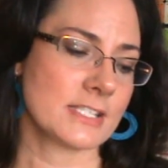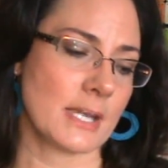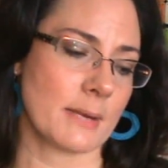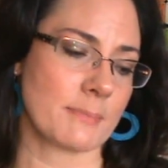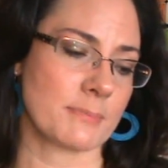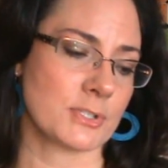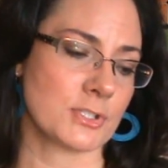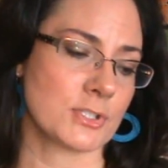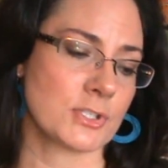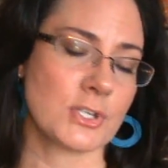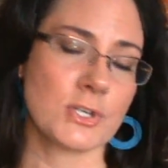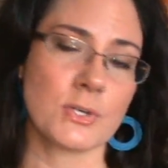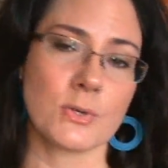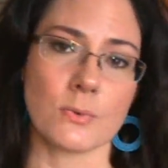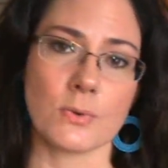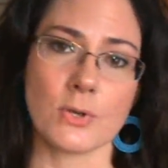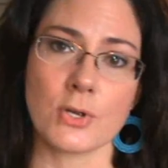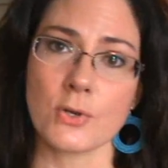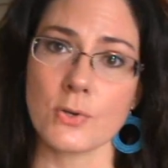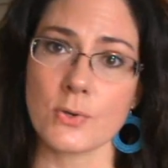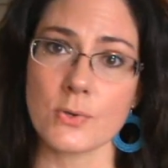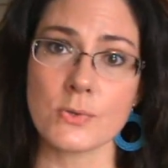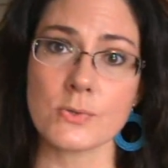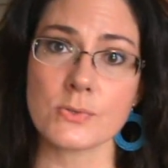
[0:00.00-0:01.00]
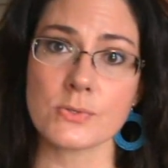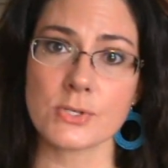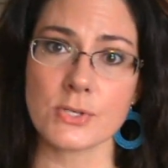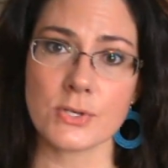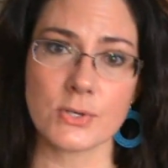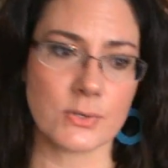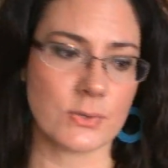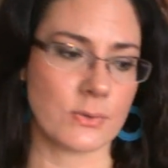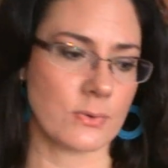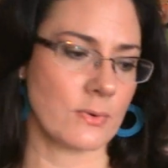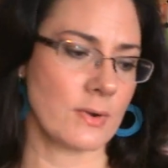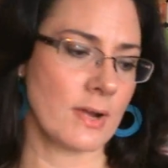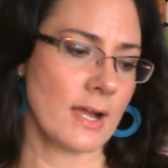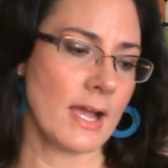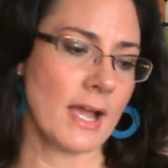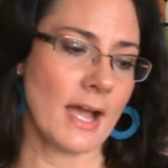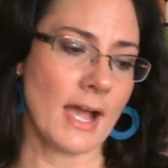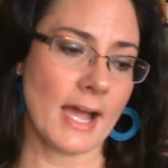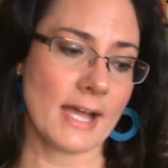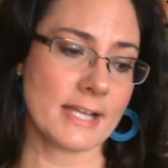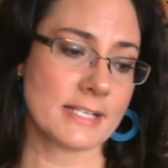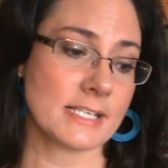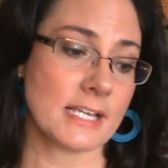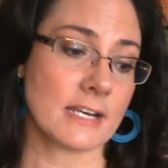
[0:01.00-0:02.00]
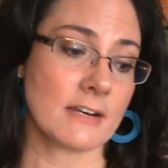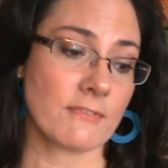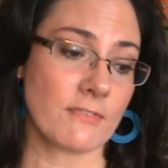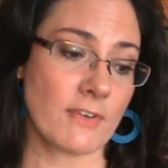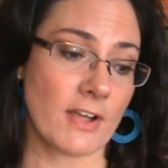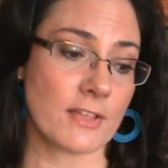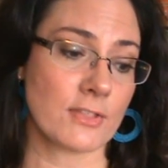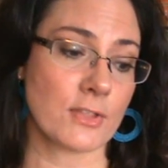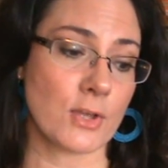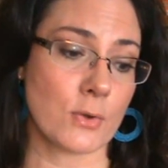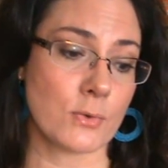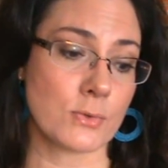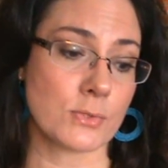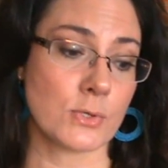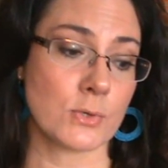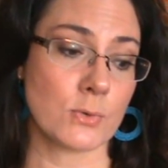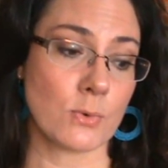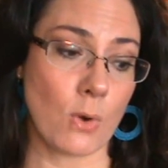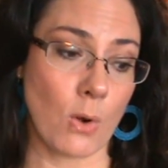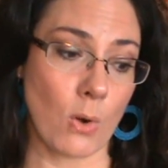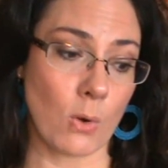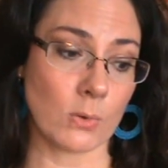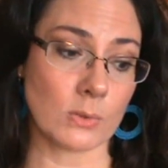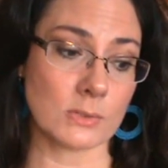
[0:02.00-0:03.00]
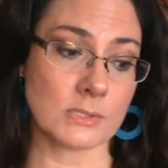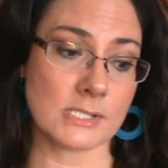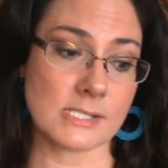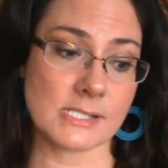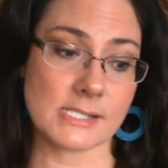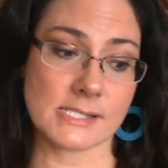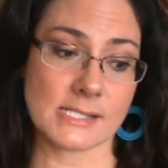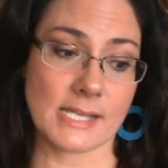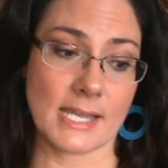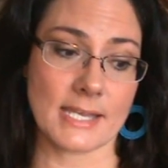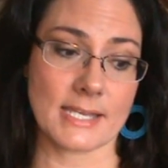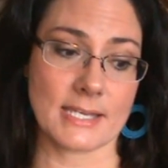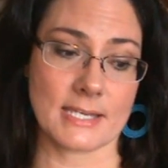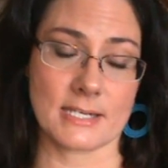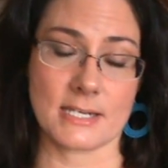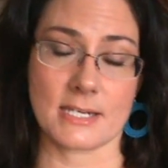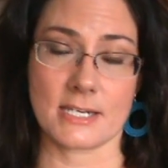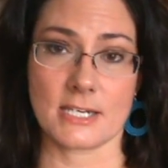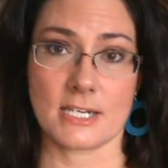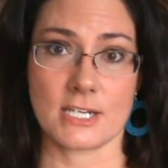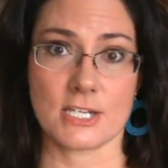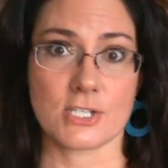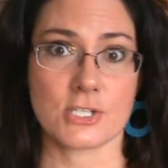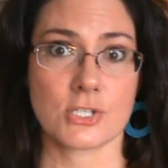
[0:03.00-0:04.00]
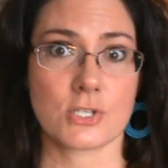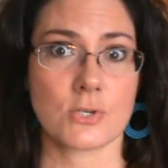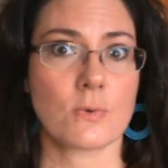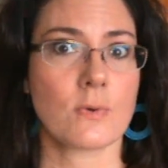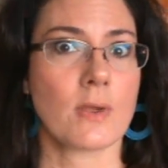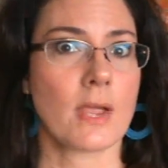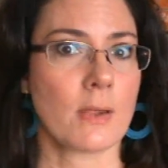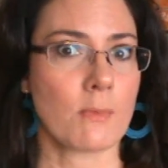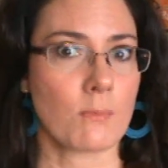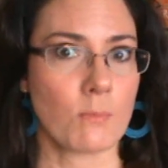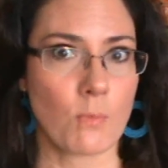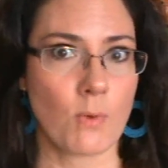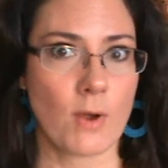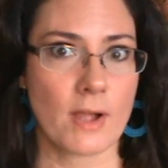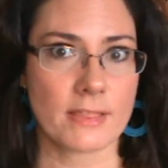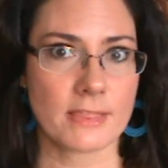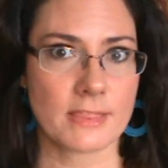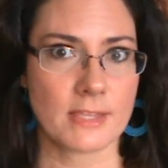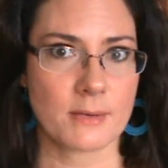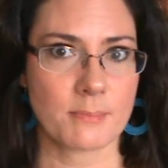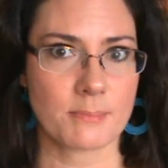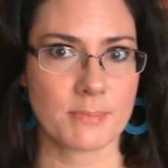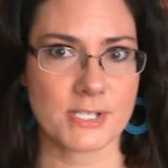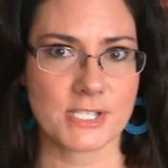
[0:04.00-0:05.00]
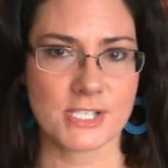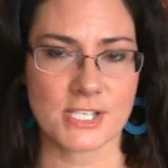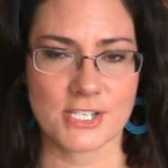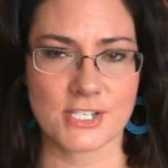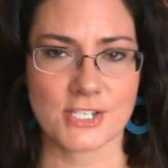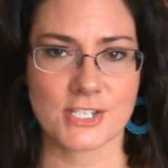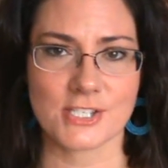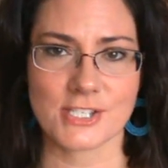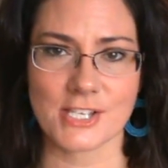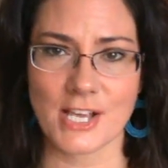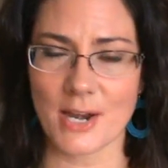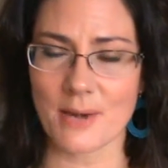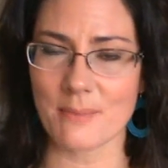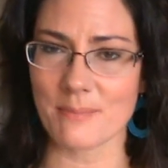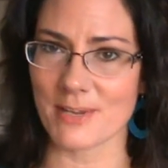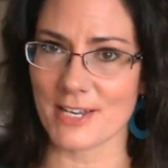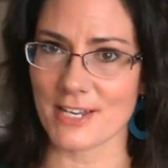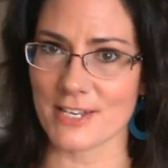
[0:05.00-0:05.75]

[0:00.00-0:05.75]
Chapter 2, Who's Who. Identify those who hold a stake in an issue and what their positions are,